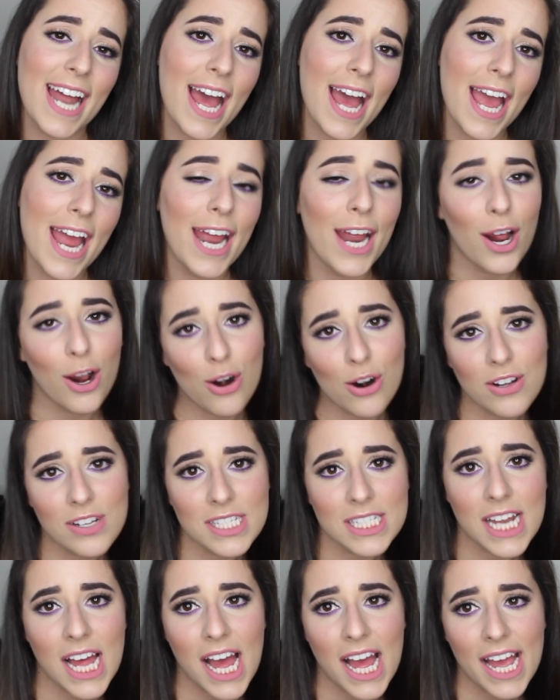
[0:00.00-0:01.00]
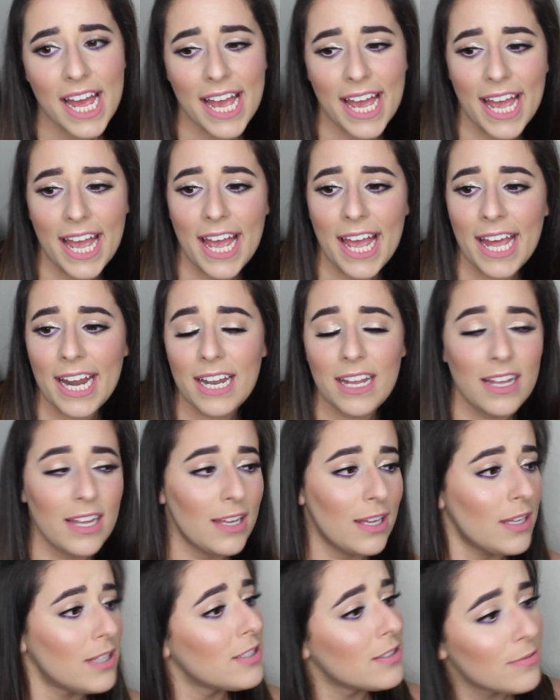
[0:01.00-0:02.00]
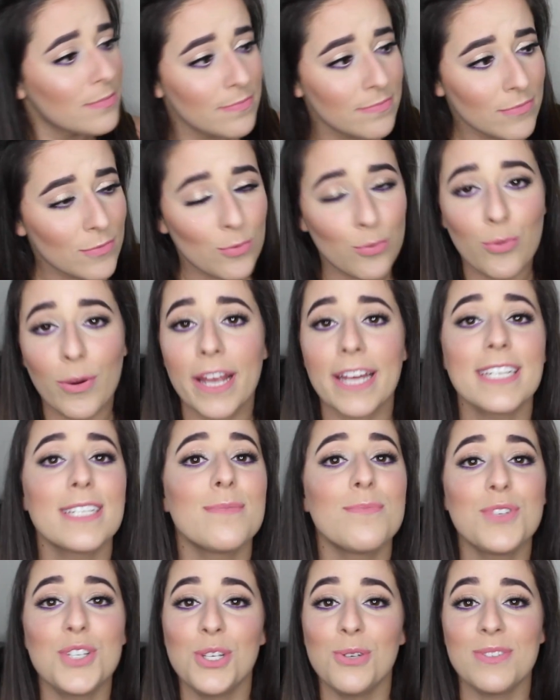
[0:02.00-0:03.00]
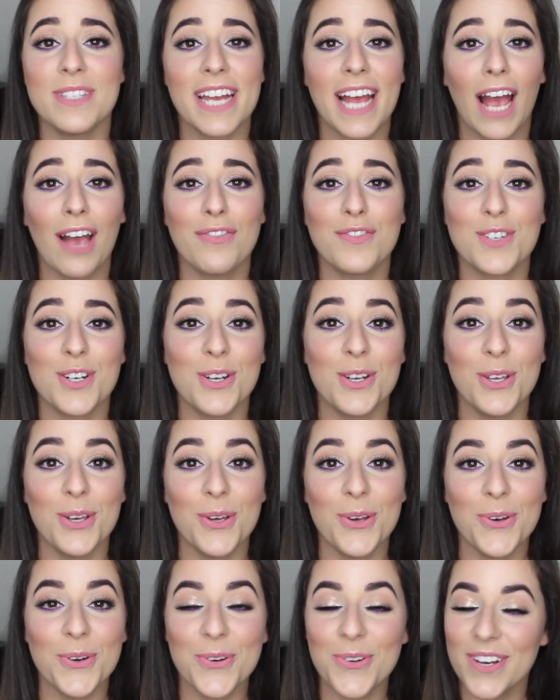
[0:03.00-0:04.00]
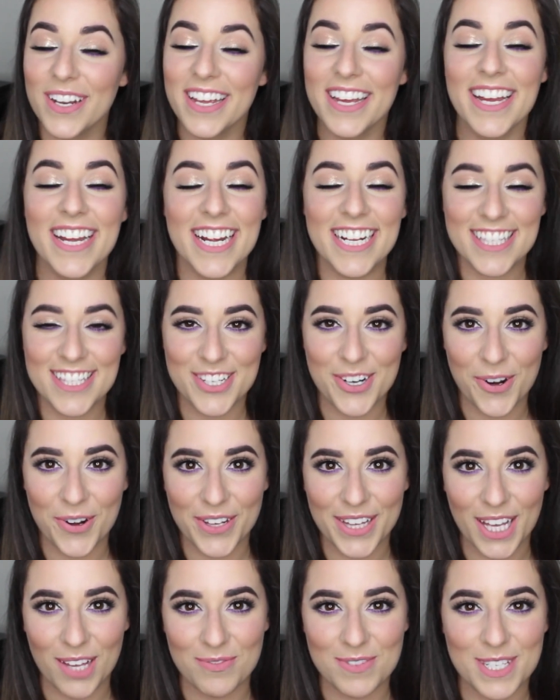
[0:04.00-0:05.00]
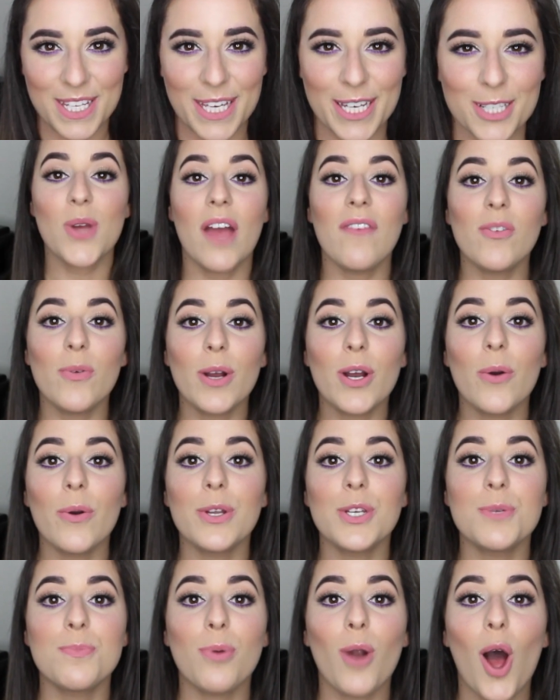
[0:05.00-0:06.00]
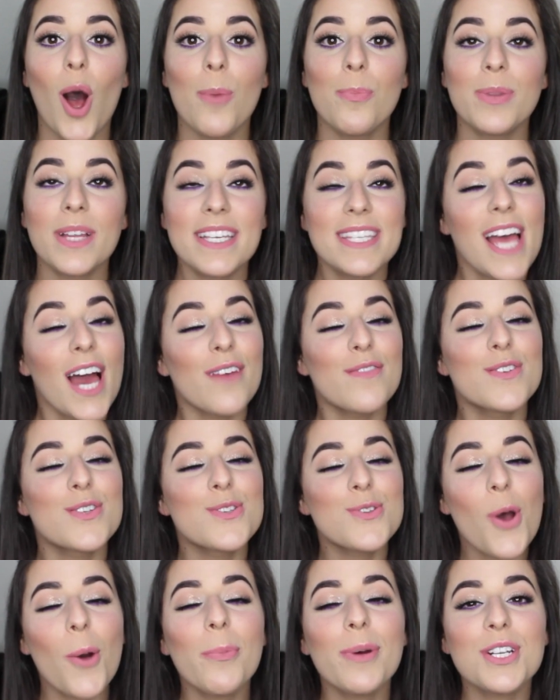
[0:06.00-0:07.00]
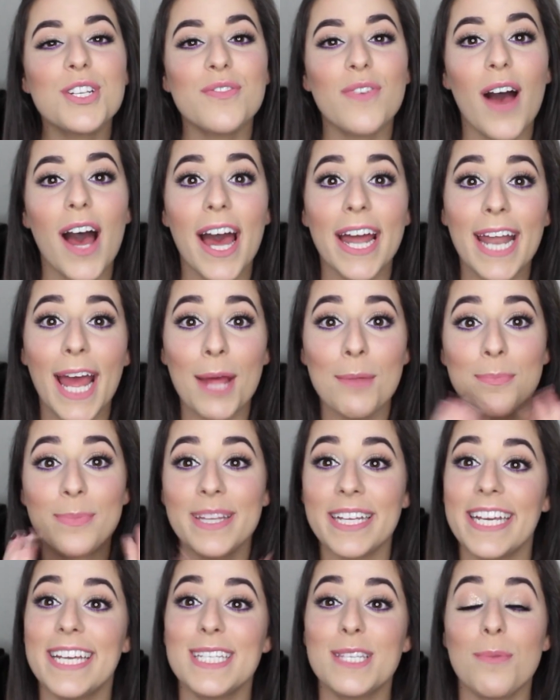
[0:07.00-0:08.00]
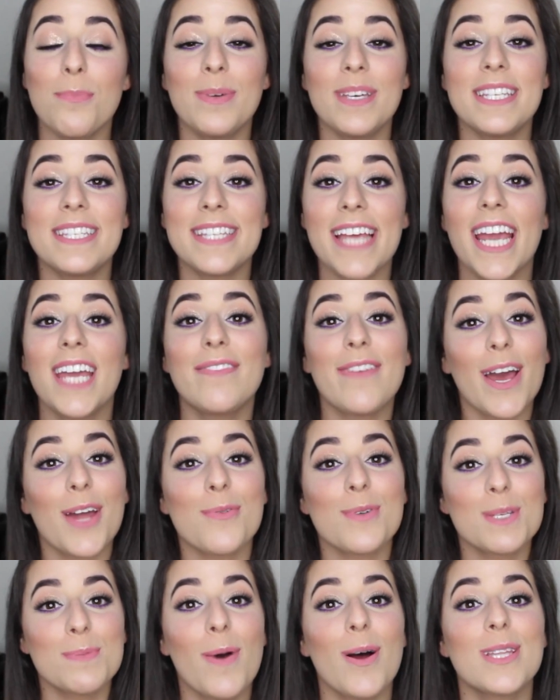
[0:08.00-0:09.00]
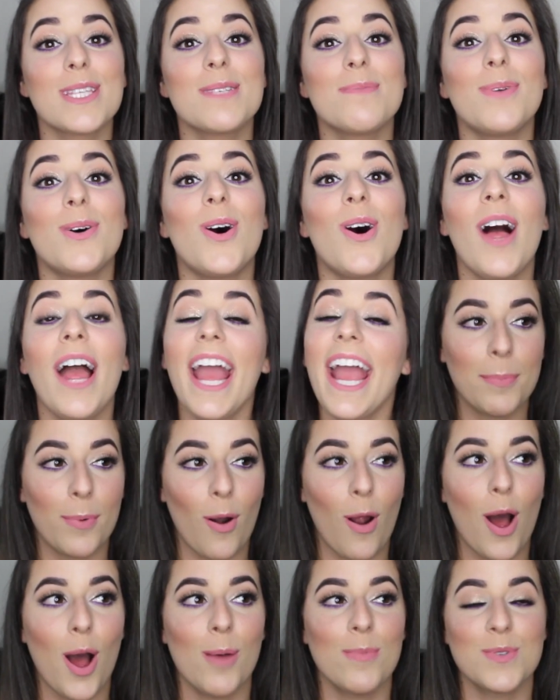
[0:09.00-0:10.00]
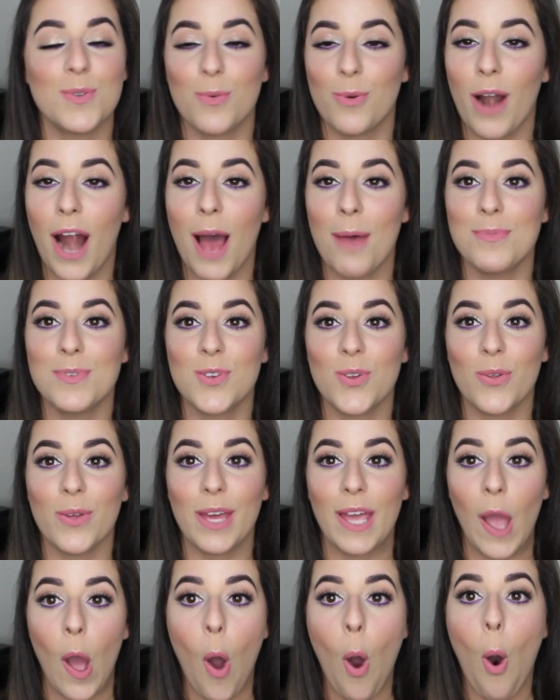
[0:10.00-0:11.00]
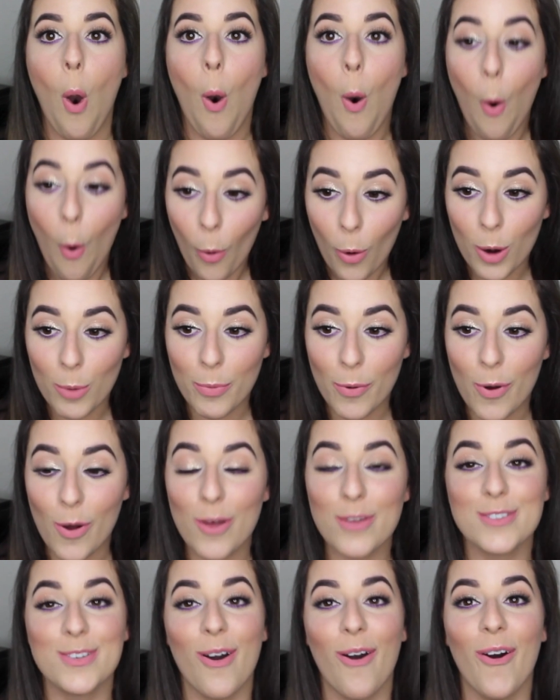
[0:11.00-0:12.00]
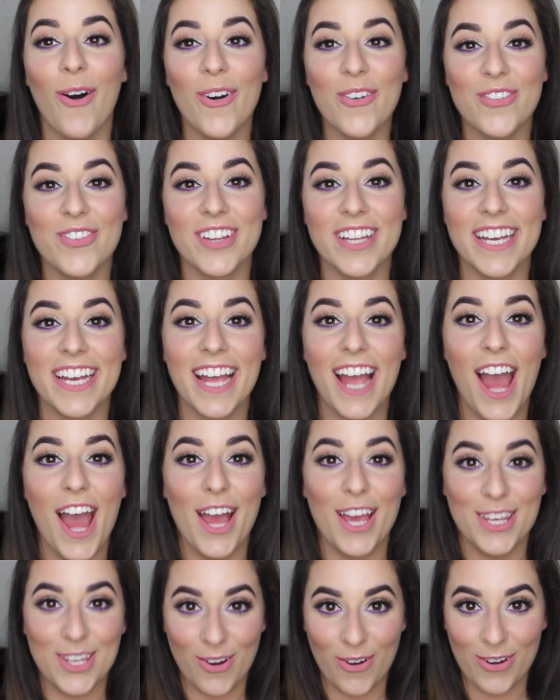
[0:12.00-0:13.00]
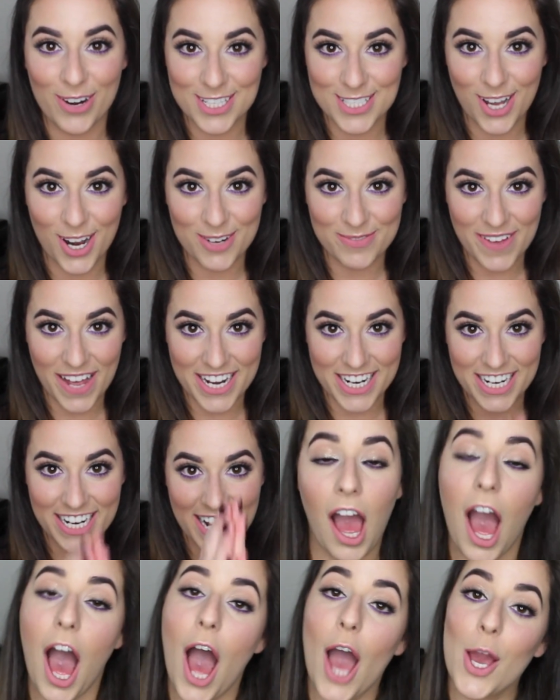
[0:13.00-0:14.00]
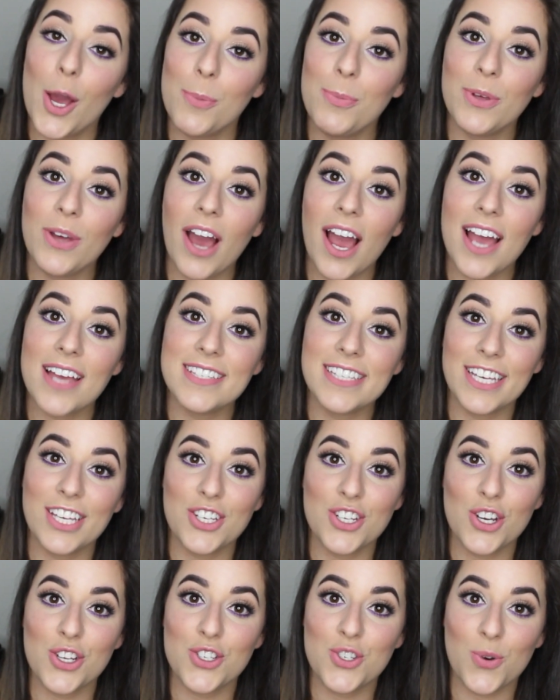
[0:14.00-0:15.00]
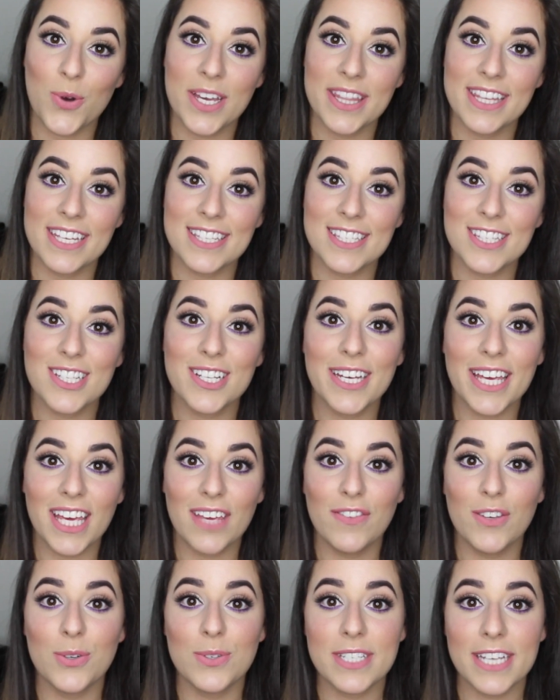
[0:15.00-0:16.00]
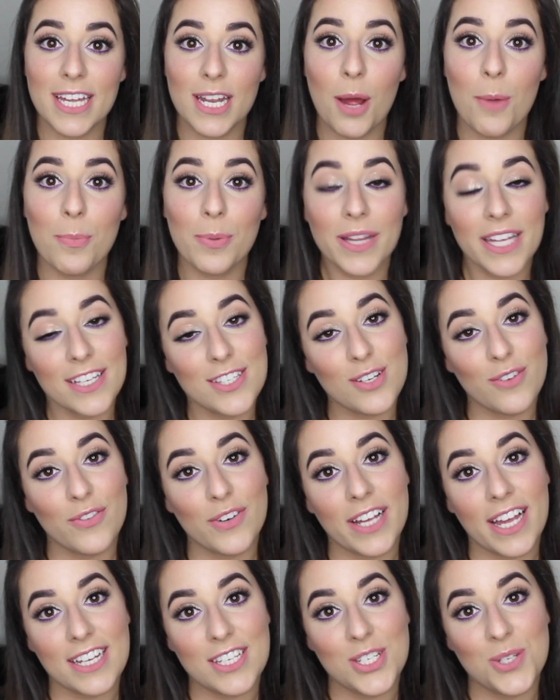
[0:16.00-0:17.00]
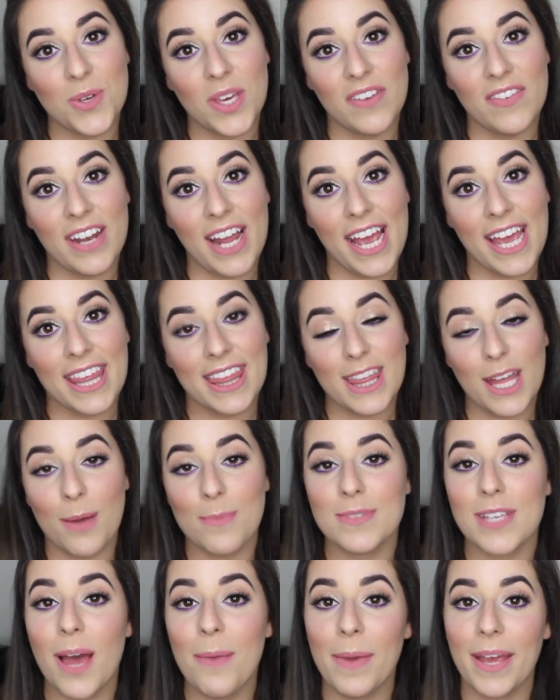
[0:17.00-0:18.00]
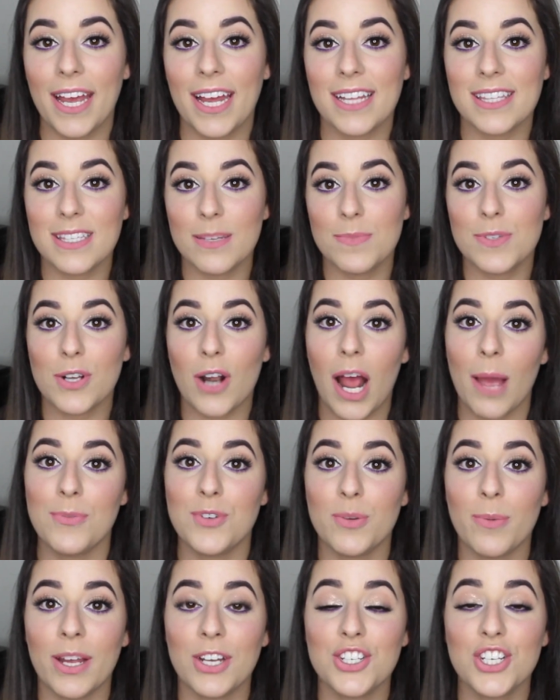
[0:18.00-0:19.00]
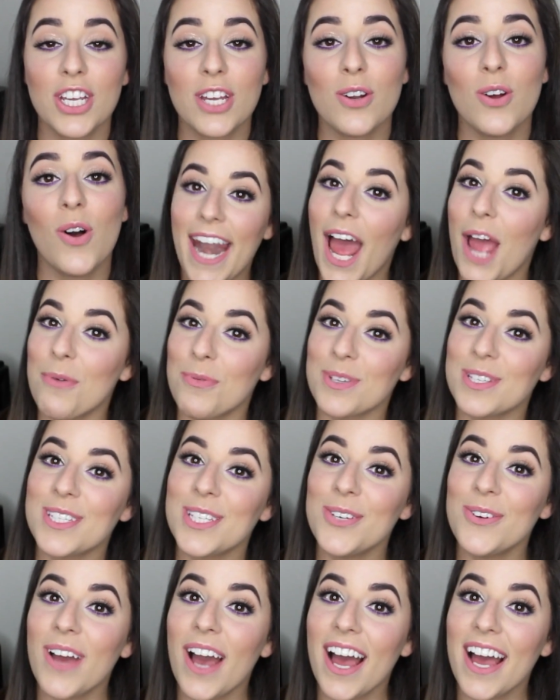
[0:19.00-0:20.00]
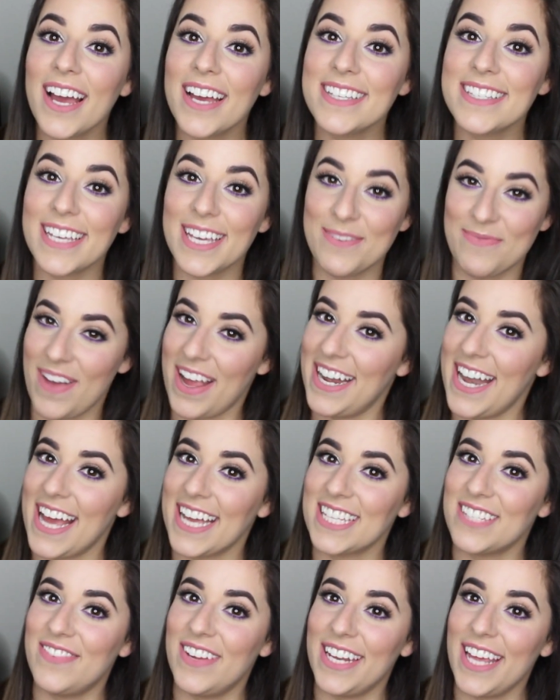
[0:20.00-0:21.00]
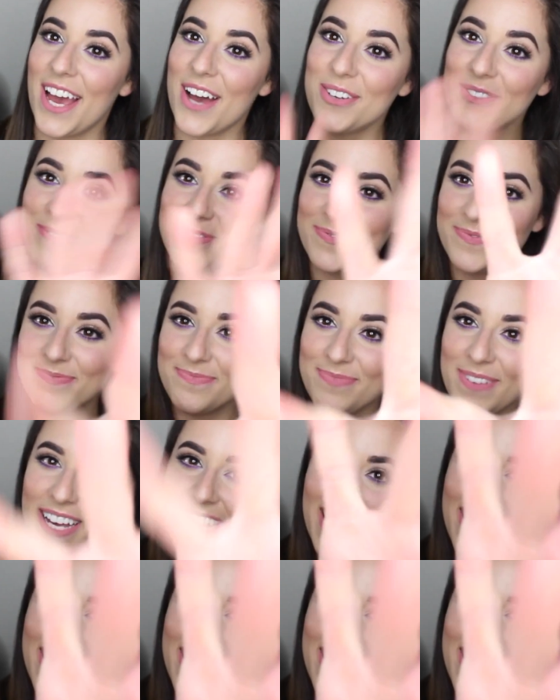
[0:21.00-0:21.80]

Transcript: night, girls night, random Tuesday afternoon. It's totally up to you. Everyone going to prom, please have so much fun and please be safe and responsible. Proms were absolutely horrible, so hopefully yours are better. I hope you guys enjoyed this look. If you did, please don't forget to give it a thumbs up and subscribe to my channel. And I will see you guys in my next video. Bye